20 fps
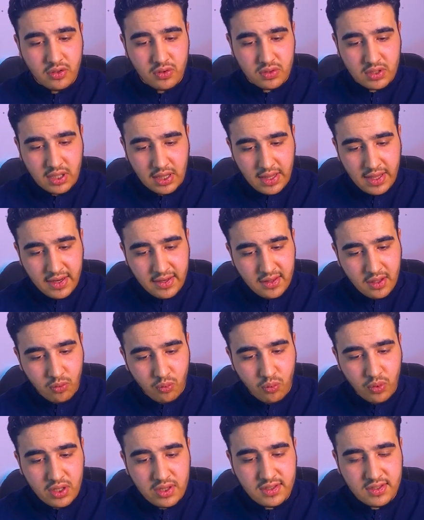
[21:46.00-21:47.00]
To select the
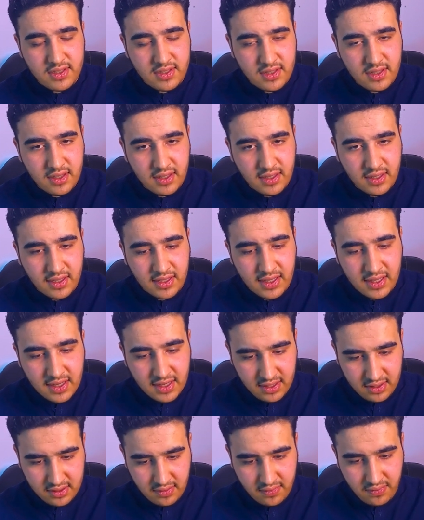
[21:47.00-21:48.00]
1 gig
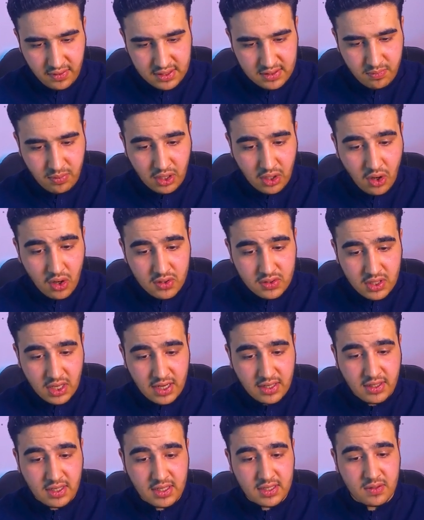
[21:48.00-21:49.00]
interface, because
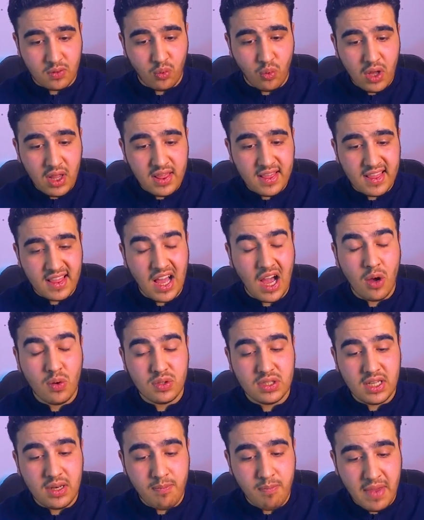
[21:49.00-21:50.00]
it is
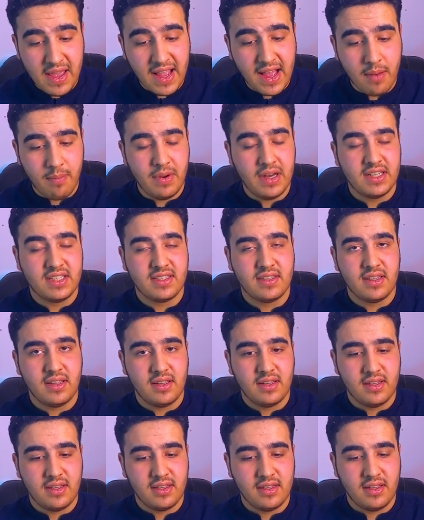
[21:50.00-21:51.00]
1000 megabits
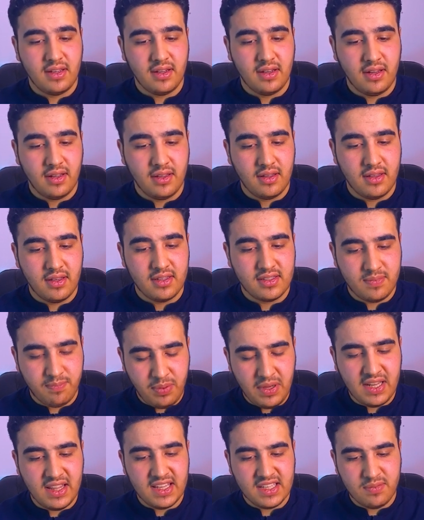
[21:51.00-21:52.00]

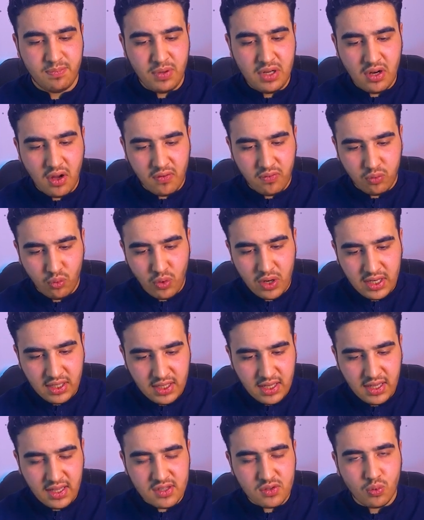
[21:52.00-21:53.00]
speed. The speed of 1
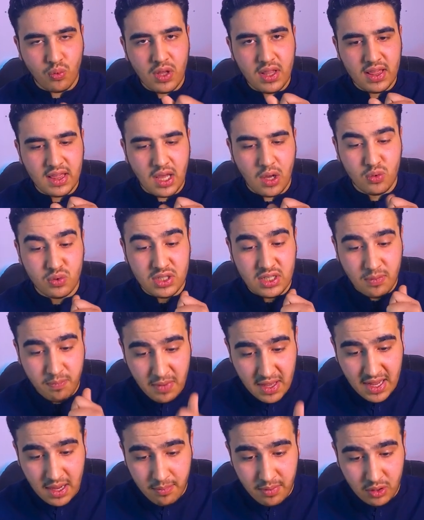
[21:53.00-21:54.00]
gig is 1000
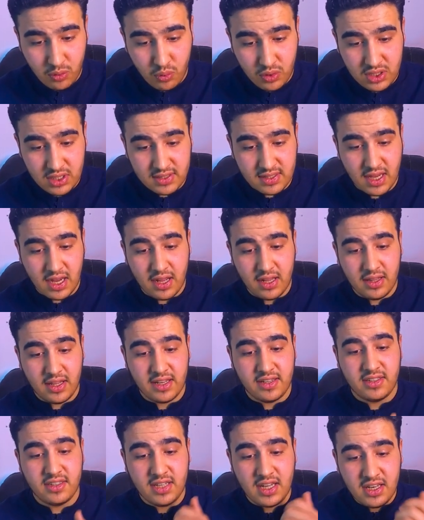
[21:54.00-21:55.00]
megabit, which is
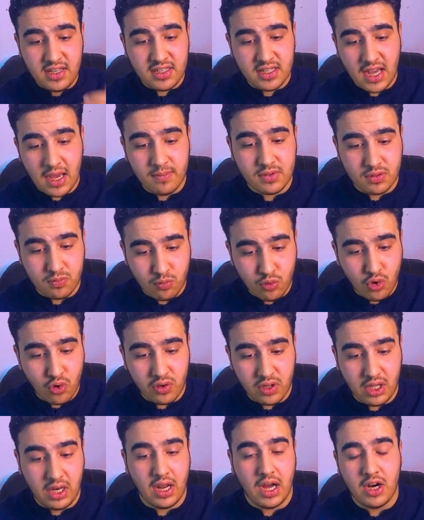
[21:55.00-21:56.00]
the 10 times
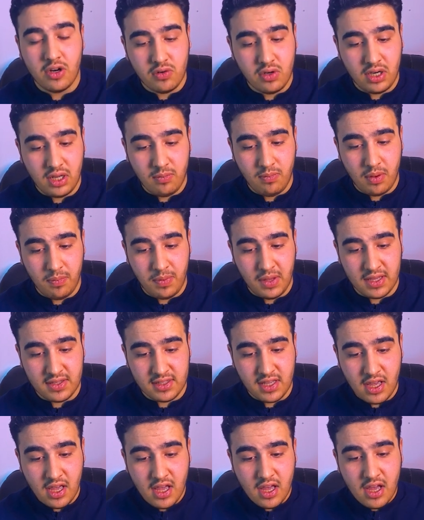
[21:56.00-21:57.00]
more than 100
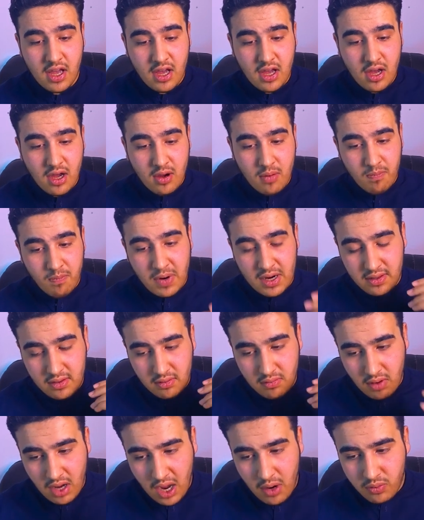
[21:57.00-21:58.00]
Mbps. But
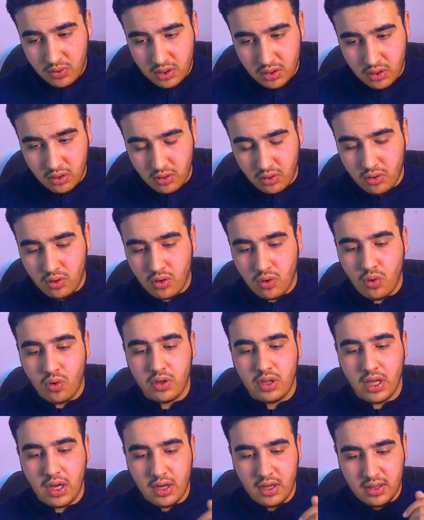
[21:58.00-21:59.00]
the router
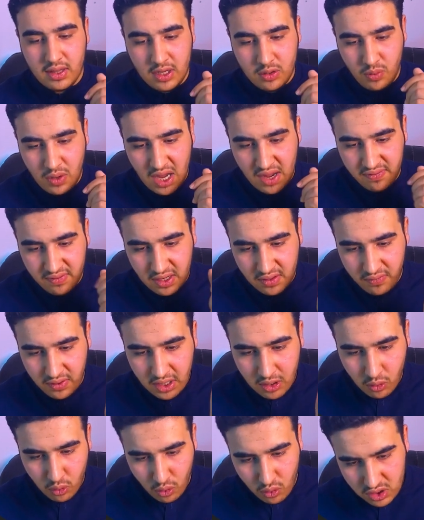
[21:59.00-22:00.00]
or that we have
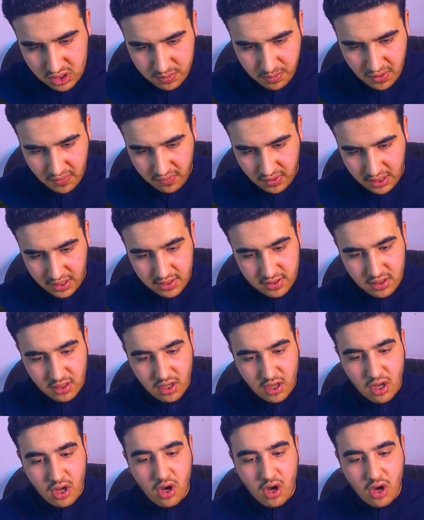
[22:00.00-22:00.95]
configured OSPF in it